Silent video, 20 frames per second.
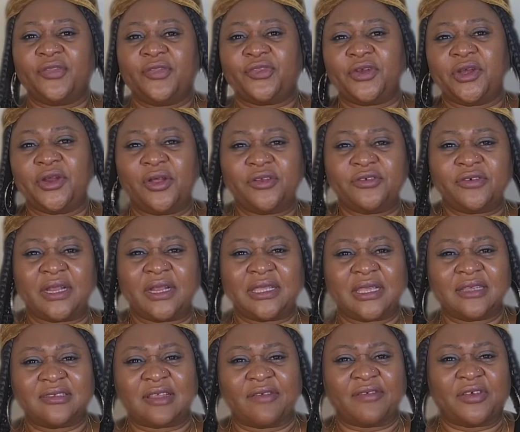
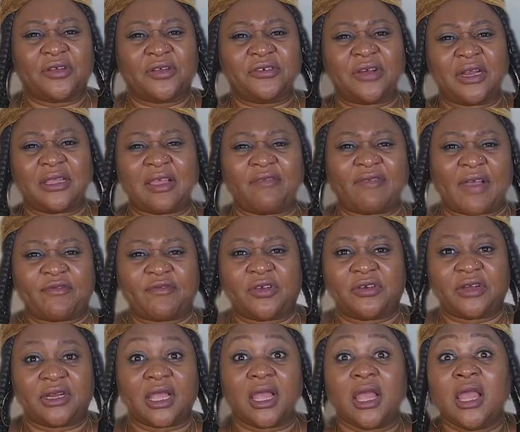300k, 700k,
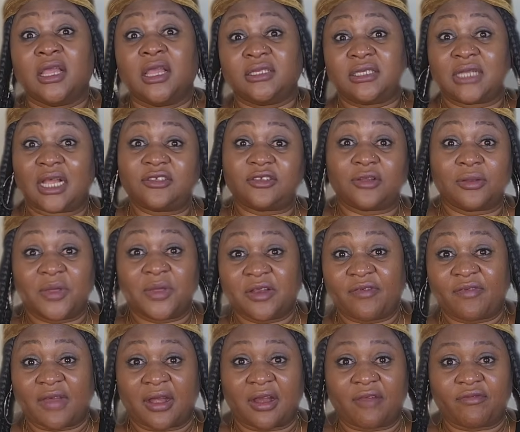500k. She has so many
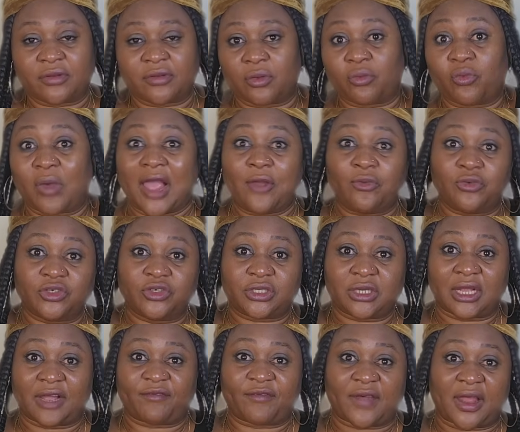viral videos. Why won't she
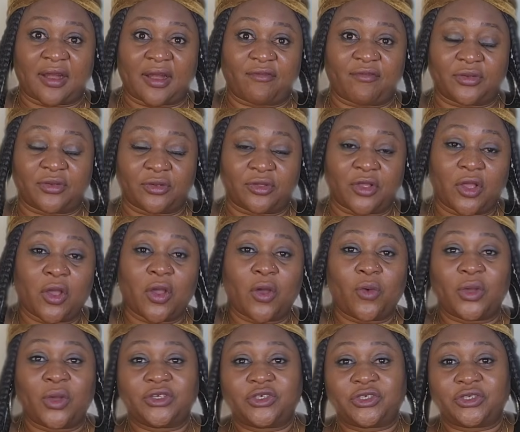have viral videos
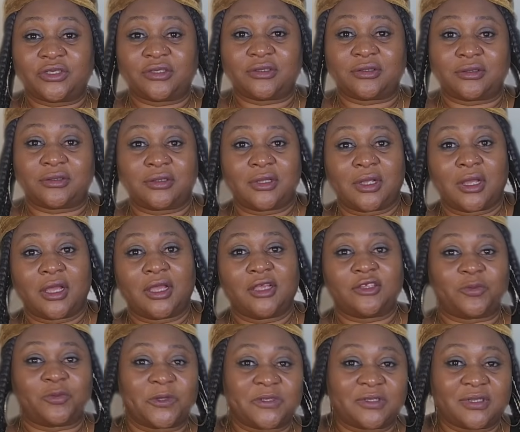when she's
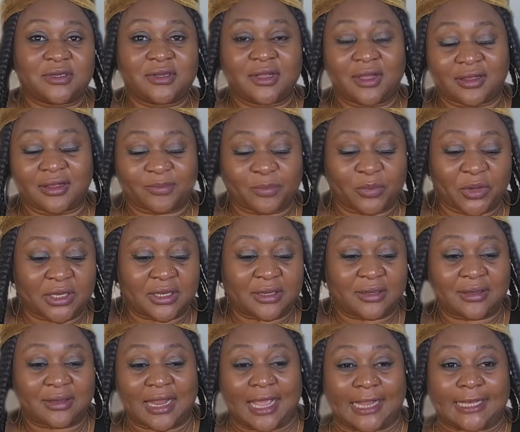exposing her
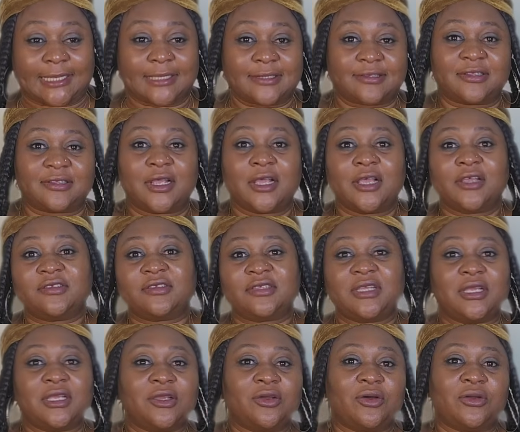body like this?
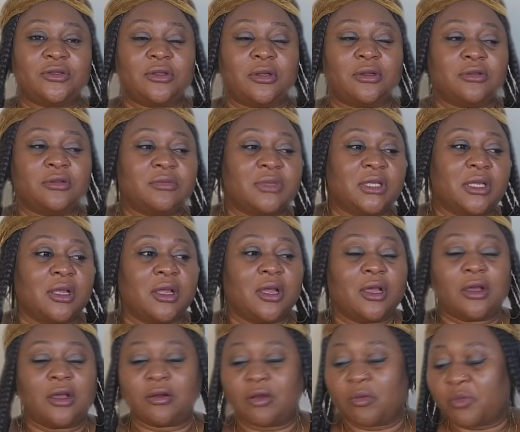CEO told me,
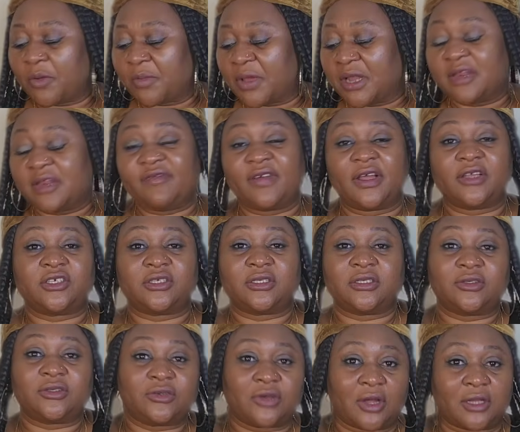Cocomama, leave her.
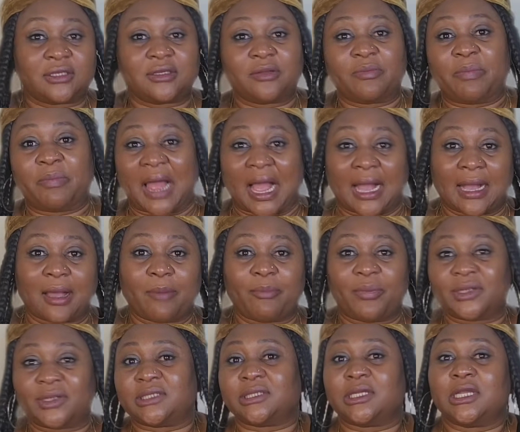She got the banker
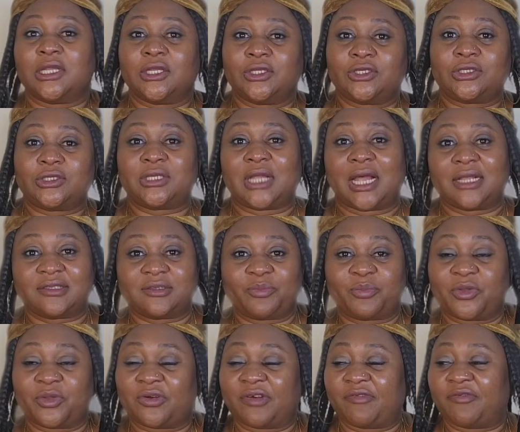body. She has a
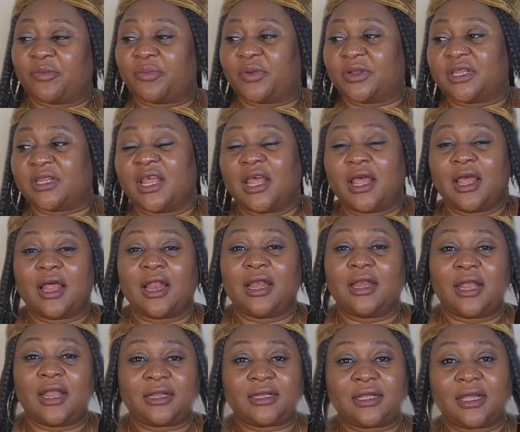beautiful body.
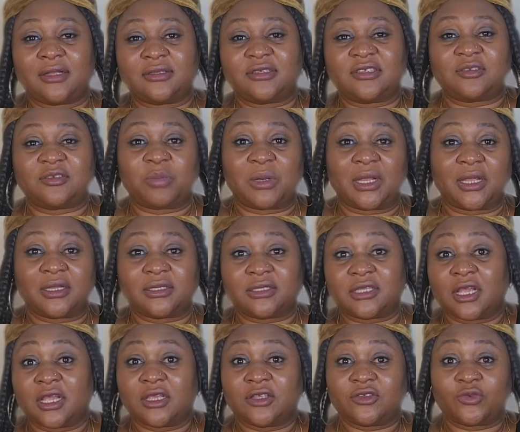Let her display it.
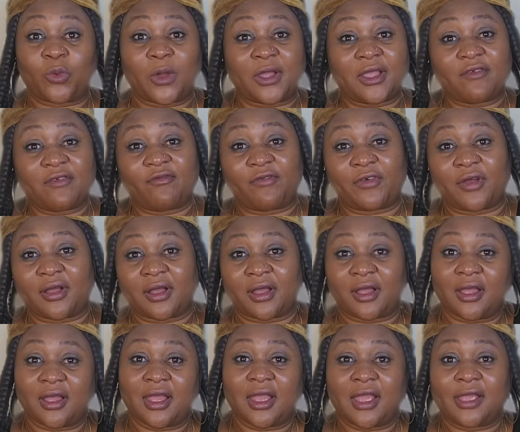It's working for her.
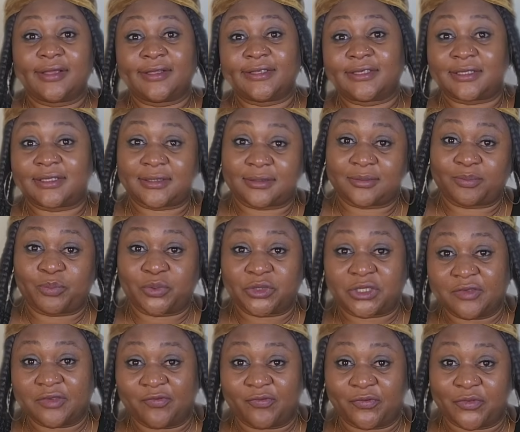It's
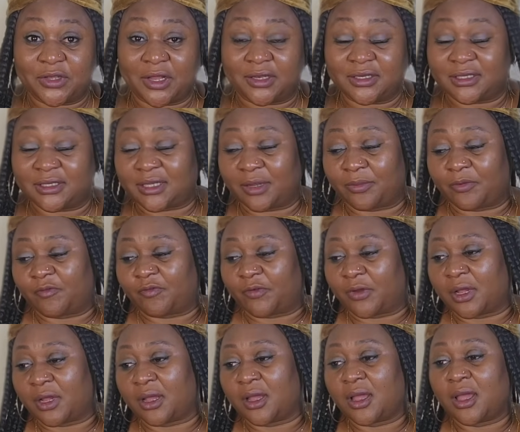putting food on the table
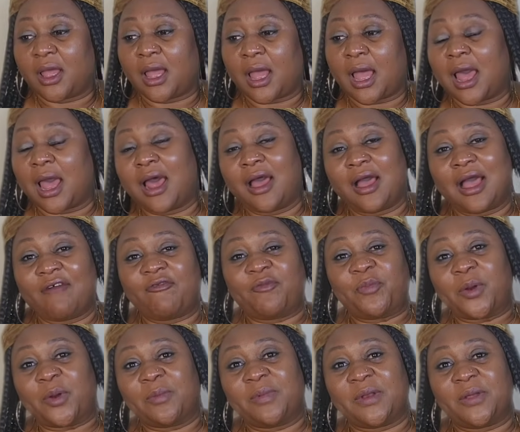for her. I have
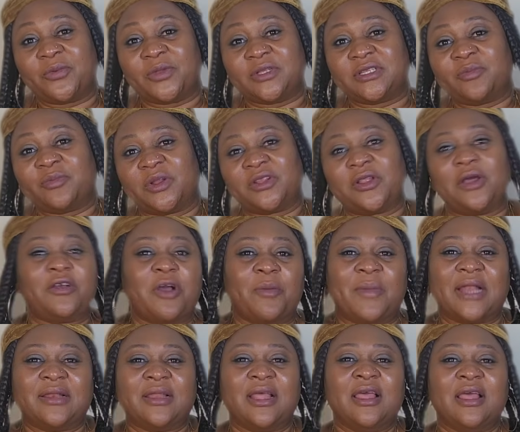problem with it. But don't come
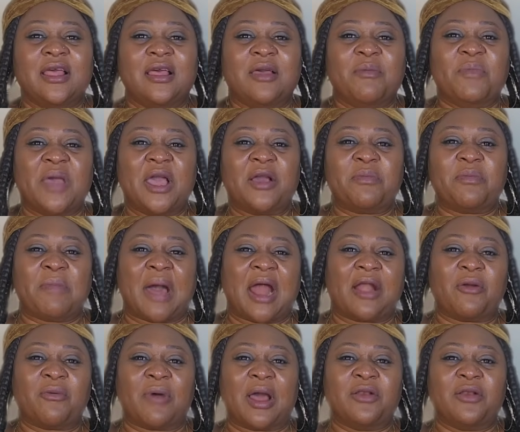and make
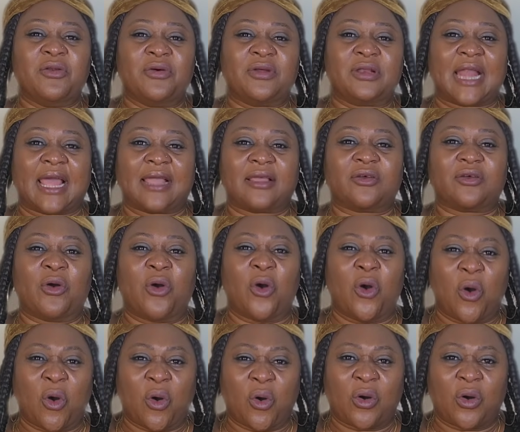Marwa look like,
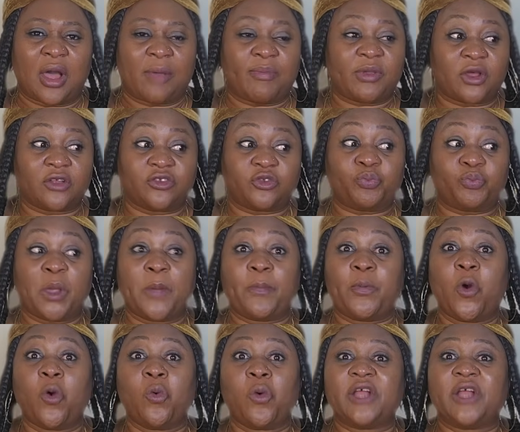oh, because people